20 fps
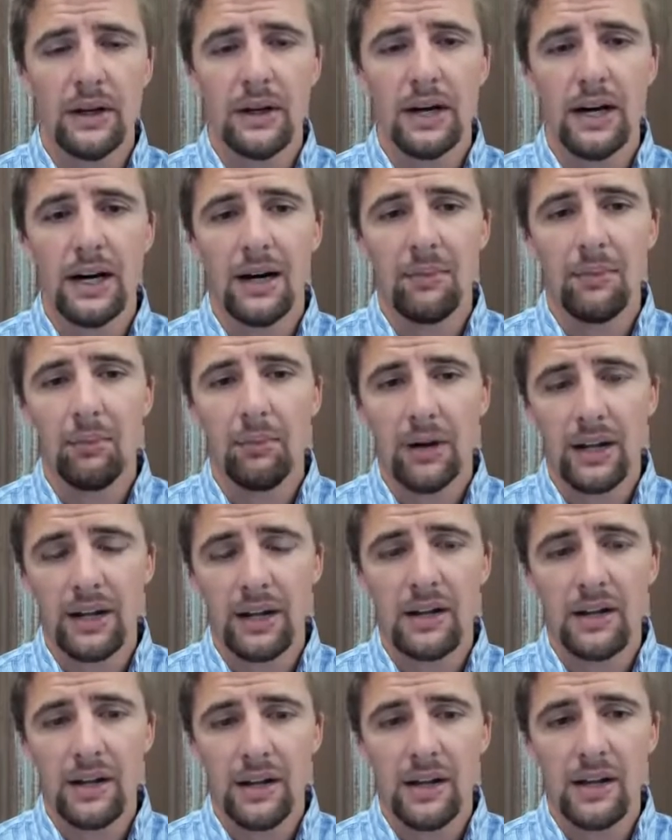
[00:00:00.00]
But
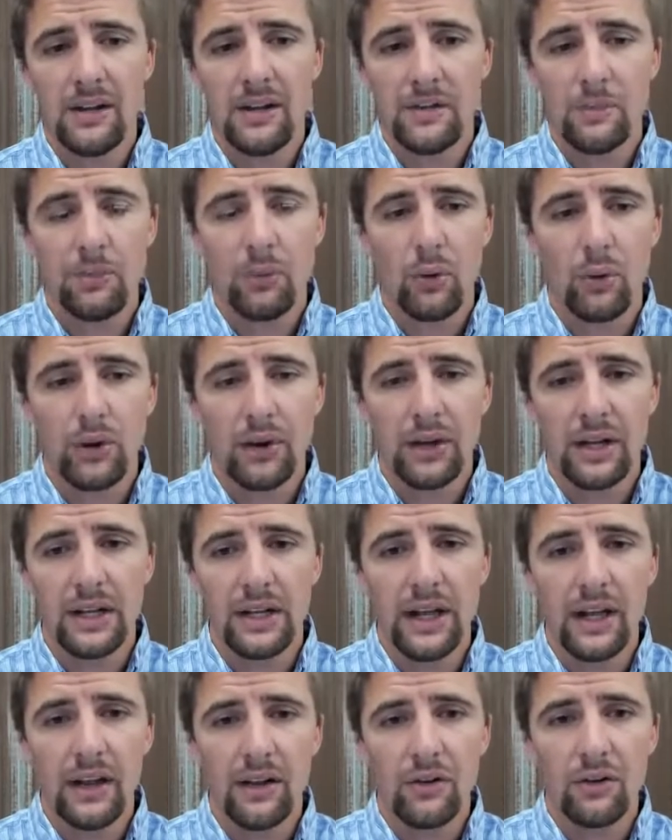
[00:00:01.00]
it is important to get
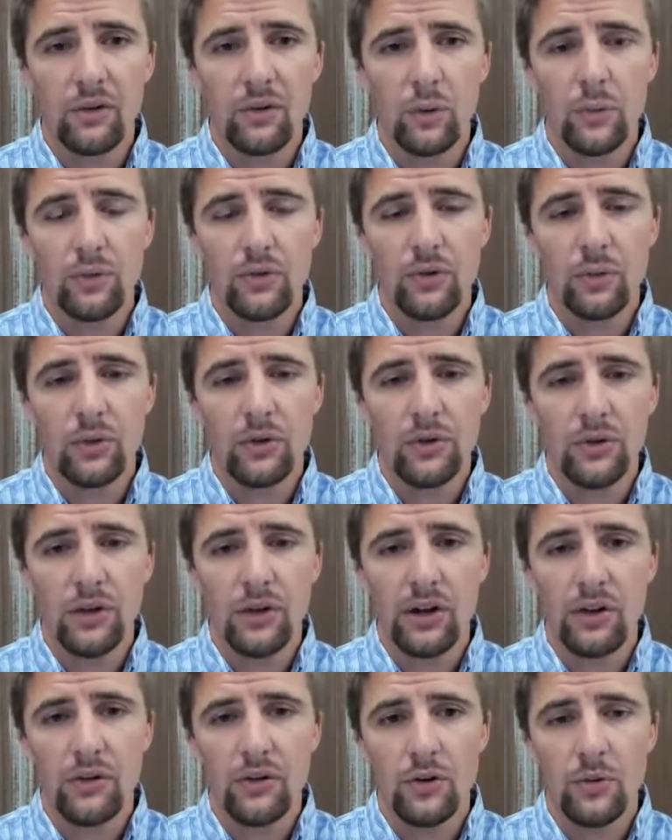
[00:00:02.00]
that into them. So we do need
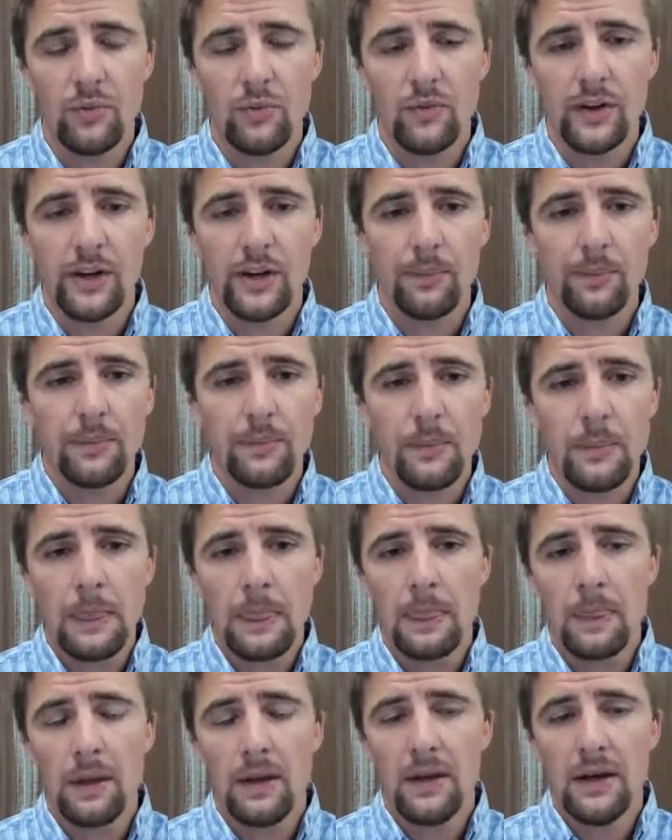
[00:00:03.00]
to tube feed them.
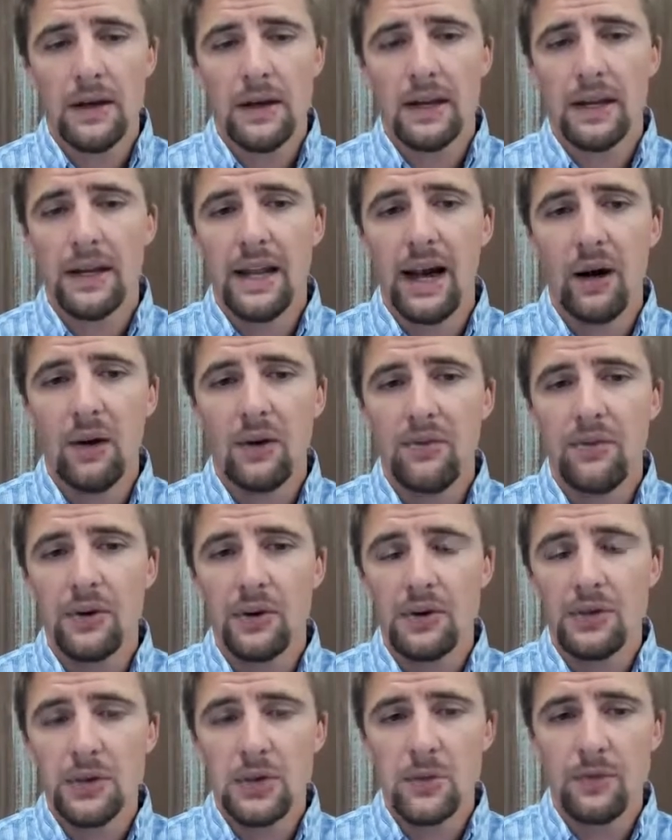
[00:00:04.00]
Now, if you're
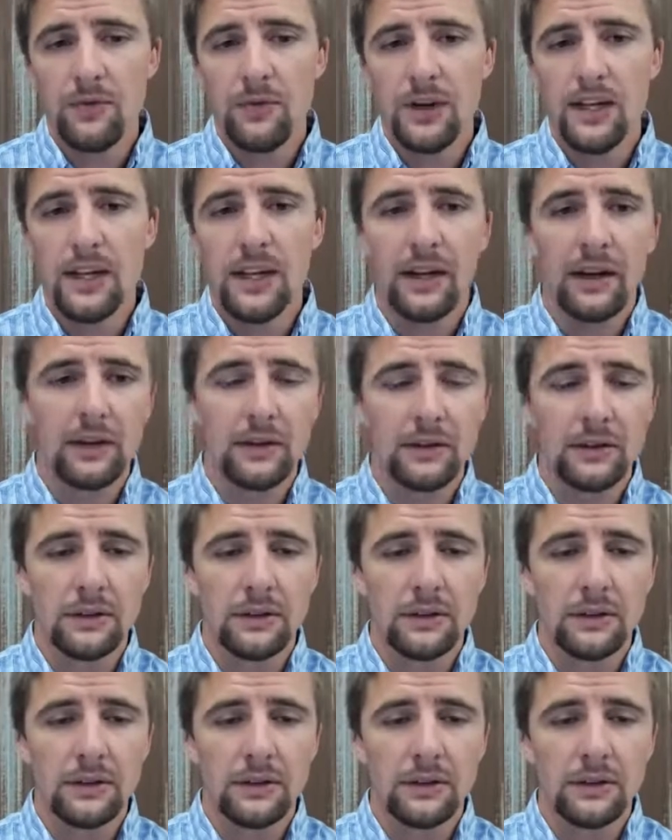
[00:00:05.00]
tube feeding,